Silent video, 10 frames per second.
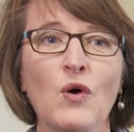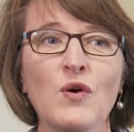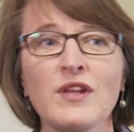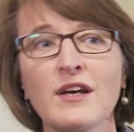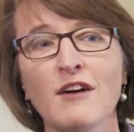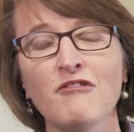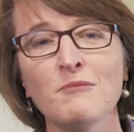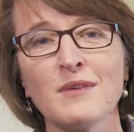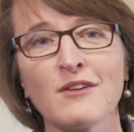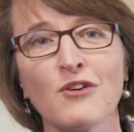or in the
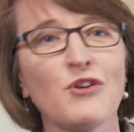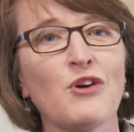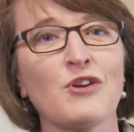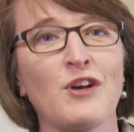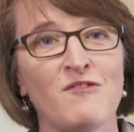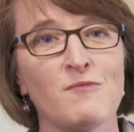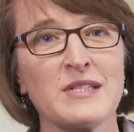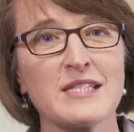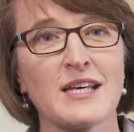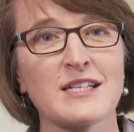government or
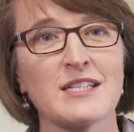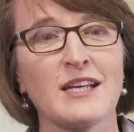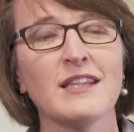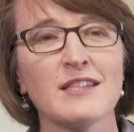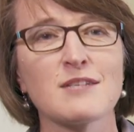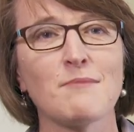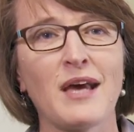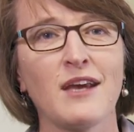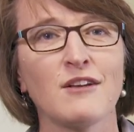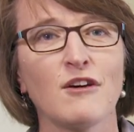non-government sector in the
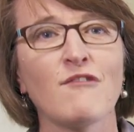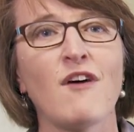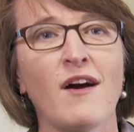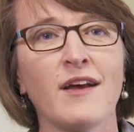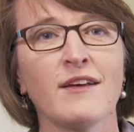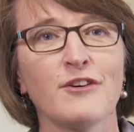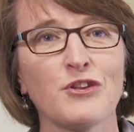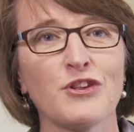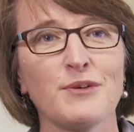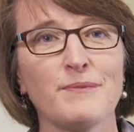domain of eye health.